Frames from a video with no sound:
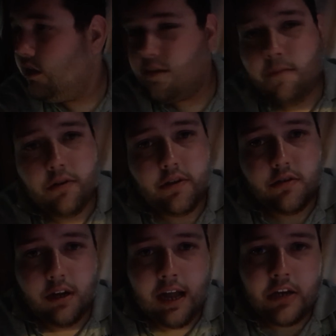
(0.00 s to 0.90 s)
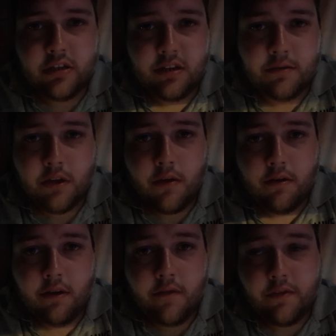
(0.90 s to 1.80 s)
the monster truck action that was going
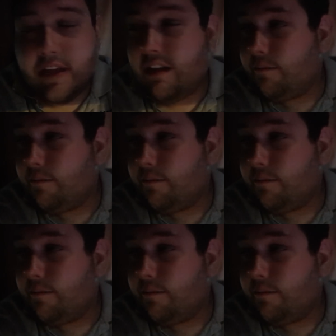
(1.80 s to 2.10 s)
on over there.